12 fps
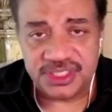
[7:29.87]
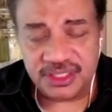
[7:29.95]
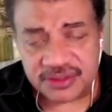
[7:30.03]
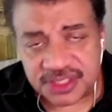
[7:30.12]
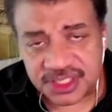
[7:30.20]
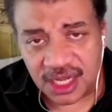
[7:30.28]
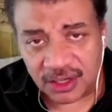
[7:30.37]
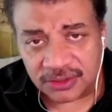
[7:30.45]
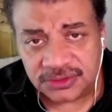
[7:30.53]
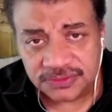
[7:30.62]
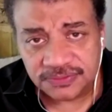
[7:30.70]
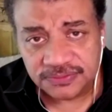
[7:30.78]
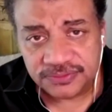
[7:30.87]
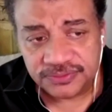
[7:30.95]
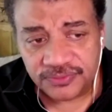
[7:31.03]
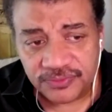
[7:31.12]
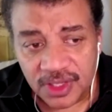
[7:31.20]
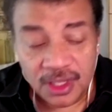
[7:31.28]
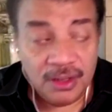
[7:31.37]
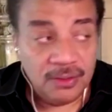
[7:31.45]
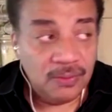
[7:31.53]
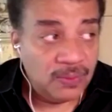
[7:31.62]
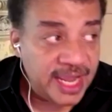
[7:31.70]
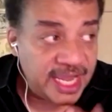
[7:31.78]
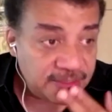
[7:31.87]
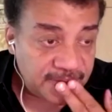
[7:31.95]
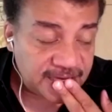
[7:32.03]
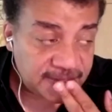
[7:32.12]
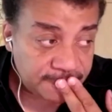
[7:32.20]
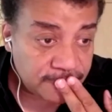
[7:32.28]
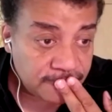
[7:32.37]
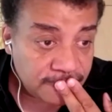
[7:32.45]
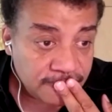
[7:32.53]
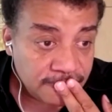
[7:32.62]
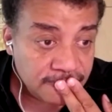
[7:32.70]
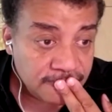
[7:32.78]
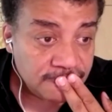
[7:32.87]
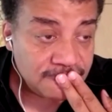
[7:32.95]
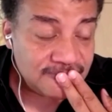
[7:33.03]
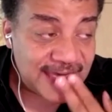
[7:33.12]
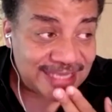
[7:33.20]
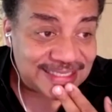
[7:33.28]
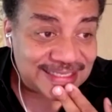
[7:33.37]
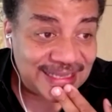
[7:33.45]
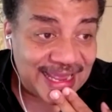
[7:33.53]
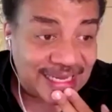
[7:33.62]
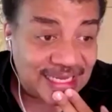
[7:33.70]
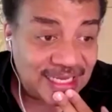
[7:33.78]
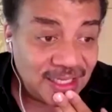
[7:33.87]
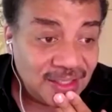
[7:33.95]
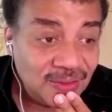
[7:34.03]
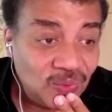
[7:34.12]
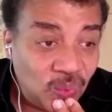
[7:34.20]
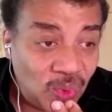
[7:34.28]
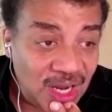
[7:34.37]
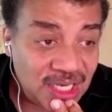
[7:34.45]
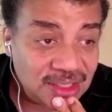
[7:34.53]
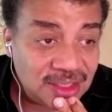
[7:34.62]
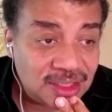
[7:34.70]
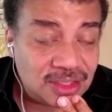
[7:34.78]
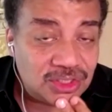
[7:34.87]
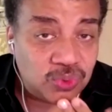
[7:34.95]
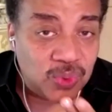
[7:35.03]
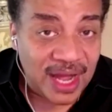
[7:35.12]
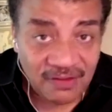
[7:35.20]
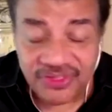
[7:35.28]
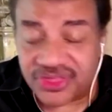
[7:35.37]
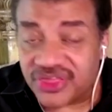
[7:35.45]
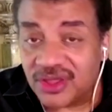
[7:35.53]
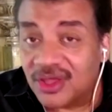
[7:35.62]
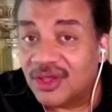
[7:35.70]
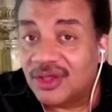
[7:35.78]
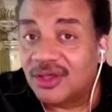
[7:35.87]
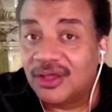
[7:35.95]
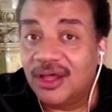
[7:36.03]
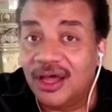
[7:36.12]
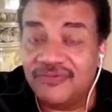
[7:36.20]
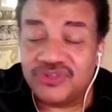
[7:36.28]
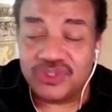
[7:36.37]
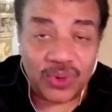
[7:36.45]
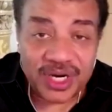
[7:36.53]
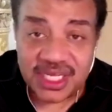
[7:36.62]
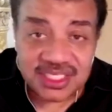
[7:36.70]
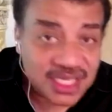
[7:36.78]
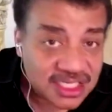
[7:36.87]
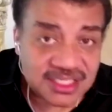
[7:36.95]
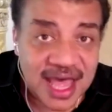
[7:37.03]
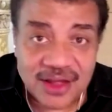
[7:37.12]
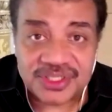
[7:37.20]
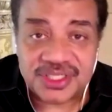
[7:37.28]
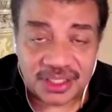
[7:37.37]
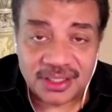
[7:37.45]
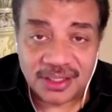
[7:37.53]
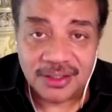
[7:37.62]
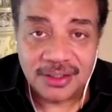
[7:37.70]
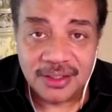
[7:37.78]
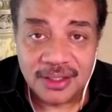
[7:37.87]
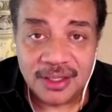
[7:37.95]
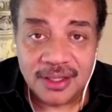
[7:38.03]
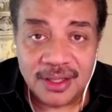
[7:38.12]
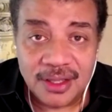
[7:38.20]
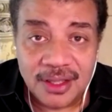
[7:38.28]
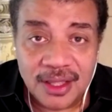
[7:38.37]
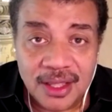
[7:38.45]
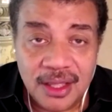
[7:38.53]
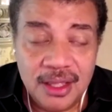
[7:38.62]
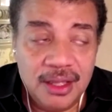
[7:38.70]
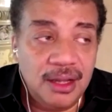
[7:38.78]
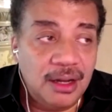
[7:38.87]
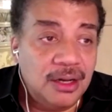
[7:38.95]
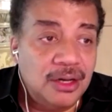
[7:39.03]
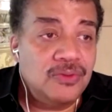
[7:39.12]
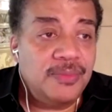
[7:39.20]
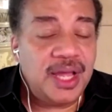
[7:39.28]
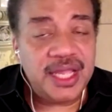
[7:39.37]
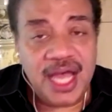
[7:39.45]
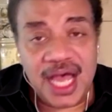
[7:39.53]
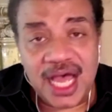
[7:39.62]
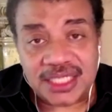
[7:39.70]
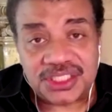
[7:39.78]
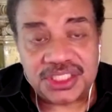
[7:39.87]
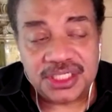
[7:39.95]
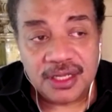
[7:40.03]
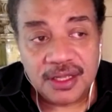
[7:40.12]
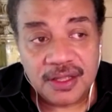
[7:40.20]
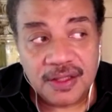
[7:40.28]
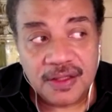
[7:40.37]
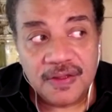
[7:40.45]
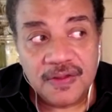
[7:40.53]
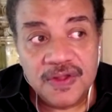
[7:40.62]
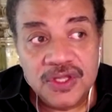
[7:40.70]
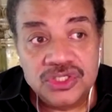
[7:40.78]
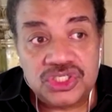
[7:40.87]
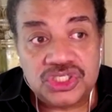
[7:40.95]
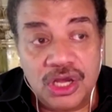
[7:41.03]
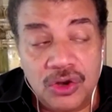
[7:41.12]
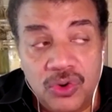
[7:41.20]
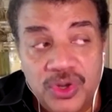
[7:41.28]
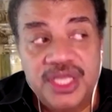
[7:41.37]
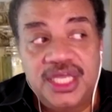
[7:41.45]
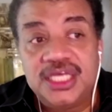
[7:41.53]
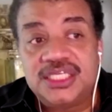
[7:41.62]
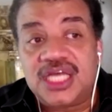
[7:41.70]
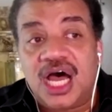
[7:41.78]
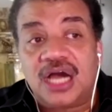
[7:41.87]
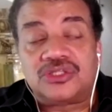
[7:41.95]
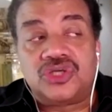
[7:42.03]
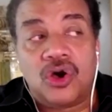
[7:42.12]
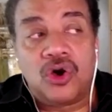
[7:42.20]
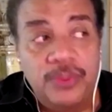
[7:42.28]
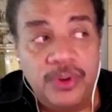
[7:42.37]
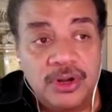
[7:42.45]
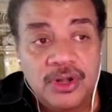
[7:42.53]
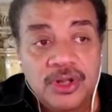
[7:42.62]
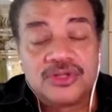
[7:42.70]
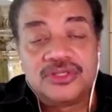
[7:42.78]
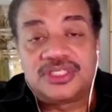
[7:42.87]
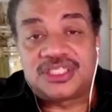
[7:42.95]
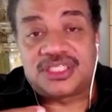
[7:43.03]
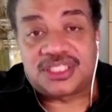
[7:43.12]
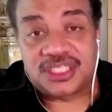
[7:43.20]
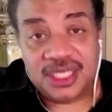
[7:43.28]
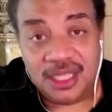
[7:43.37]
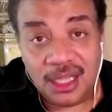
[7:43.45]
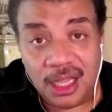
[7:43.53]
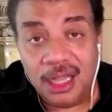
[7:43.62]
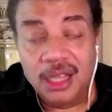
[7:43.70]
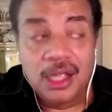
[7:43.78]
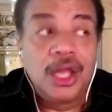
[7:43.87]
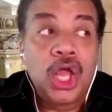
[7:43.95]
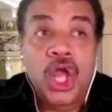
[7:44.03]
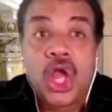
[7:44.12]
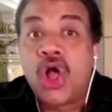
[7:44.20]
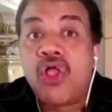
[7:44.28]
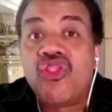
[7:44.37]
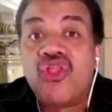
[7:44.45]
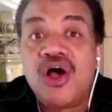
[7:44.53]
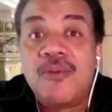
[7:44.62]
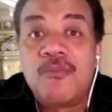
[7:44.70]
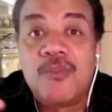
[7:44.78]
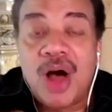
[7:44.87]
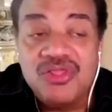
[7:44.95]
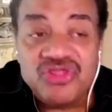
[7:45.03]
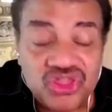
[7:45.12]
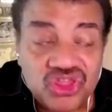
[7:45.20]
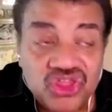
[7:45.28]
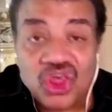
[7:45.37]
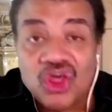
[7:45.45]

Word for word: years ago, wait a minute, that's like one twelfth of 26,000. Oh my gosh. So is October still the month